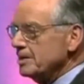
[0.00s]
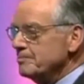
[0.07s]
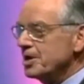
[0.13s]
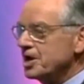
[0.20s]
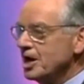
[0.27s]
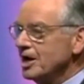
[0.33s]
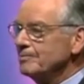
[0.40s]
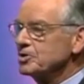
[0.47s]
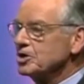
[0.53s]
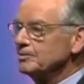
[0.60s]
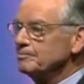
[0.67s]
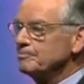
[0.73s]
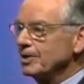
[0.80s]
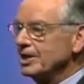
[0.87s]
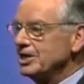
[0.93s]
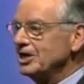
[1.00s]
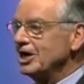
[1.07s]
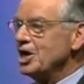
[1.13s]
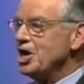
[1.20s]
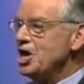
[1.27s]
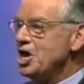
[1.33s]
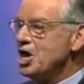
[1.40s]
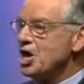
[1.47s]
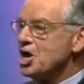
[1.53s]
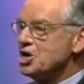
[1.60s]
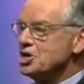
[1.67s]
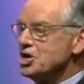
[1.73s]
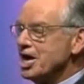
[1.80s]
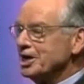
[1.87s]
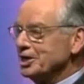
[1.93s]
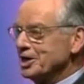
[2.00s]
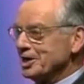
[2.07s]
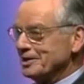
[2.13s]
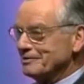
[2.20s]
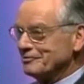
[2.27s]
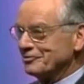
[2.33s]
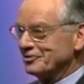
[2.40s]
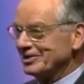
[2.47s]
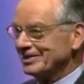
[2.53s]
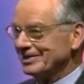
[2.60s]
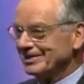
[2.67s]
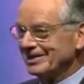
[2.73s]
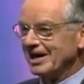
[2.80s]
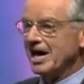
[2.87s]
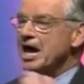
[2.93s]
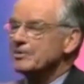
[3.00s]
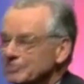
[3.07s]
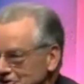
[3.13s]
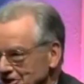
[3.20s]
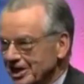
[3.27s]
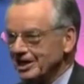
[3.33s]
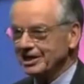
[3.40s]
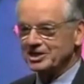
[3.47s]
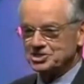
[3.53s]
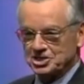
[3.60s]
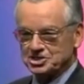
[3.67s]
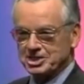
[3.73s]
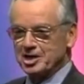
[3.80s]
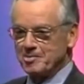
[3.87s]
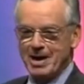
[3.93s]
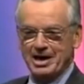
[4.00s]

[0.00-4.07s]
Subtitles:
become completely negative. Everything that she said about